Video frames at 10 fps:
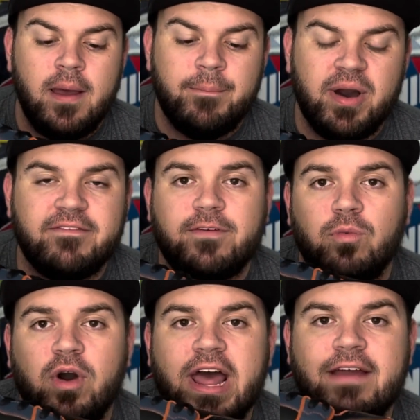But from
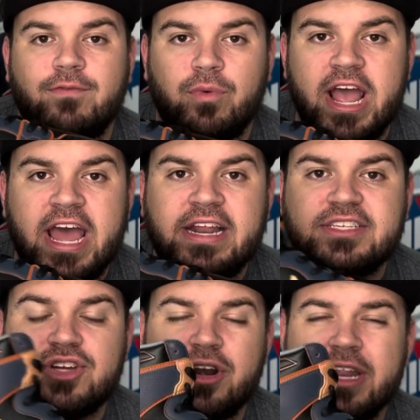what I've read, it
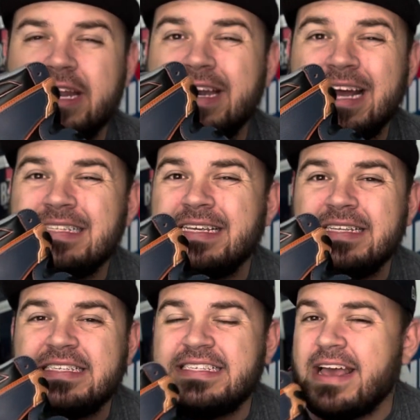started in
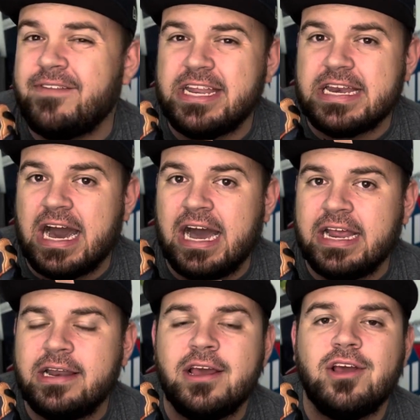
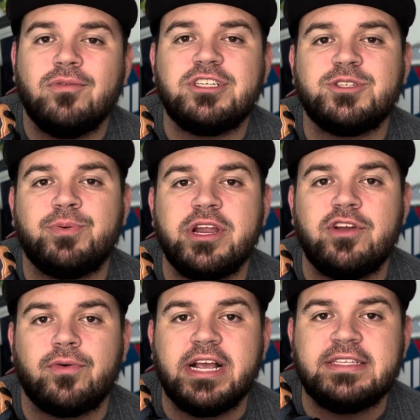1979, which is pretty
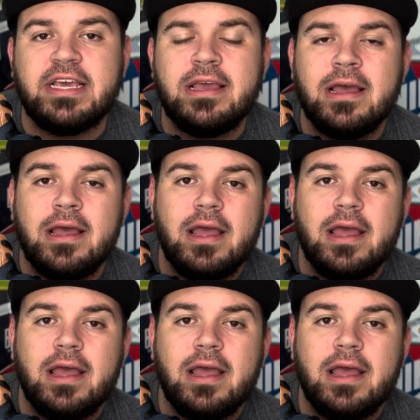crazy.